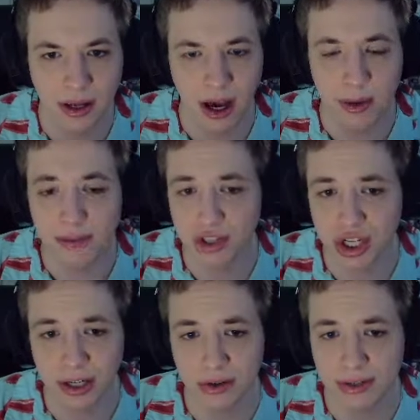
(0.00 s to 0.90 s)
Uh, we have a
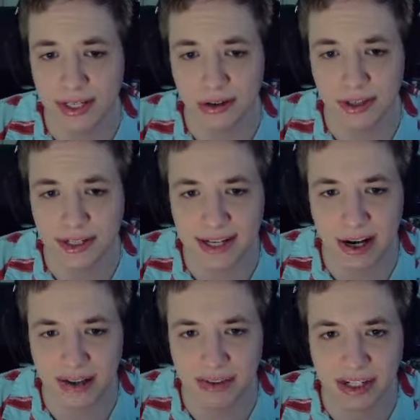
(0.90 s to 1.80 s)
shield here that's now
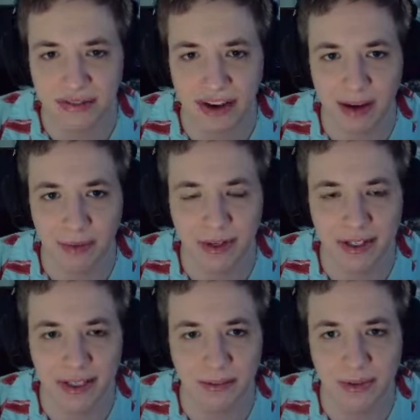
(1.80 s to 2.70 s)
giving us
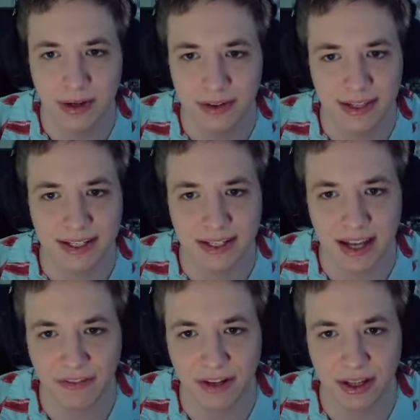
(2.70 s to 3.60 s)
Vampirism. That's
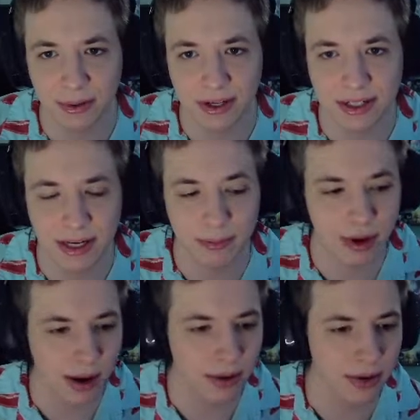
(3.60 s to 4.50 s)
definitely going to take
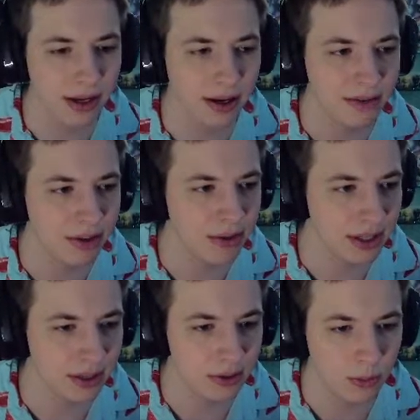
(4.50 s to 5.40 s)
priority, even though it's
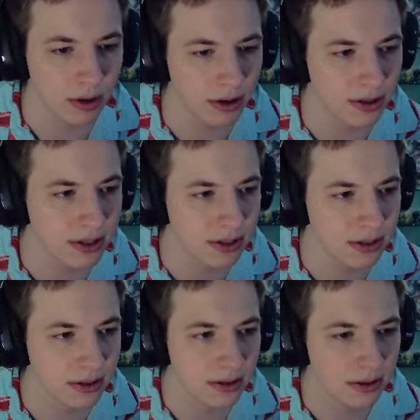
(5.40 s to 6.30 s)
a little
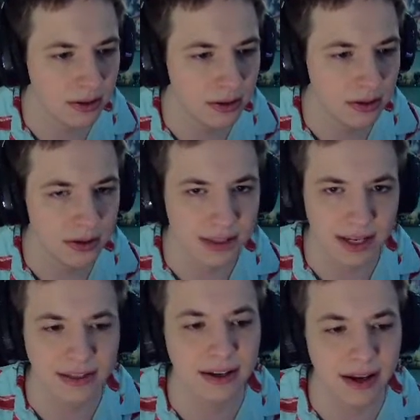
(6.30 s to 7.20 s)
worse. Because
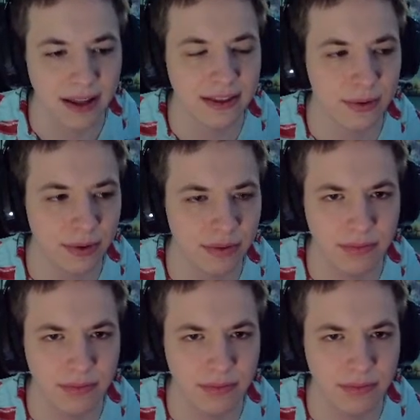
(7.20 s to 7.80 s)
I think, I think we...